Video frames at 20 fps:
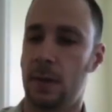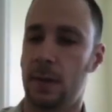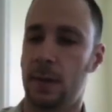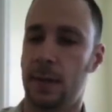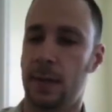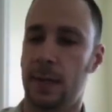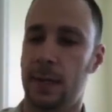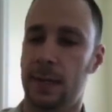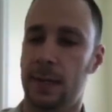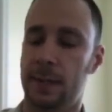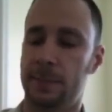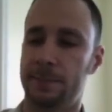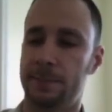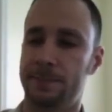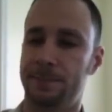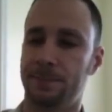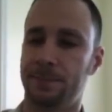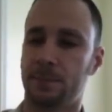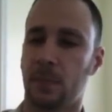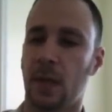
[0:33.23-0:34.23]
Um,
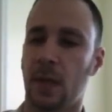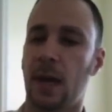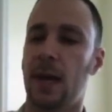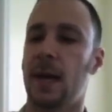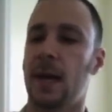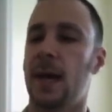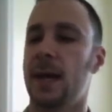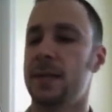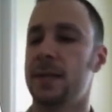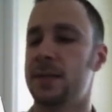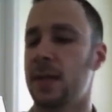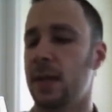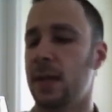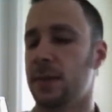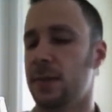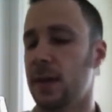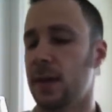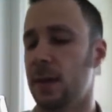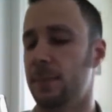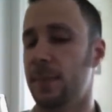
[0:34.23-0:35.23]
I, I take
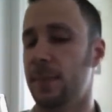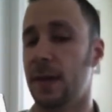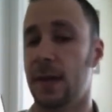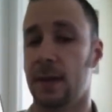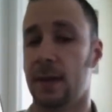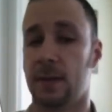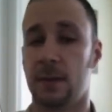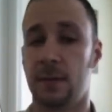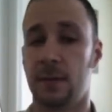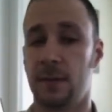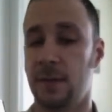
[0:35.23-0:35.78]
that back.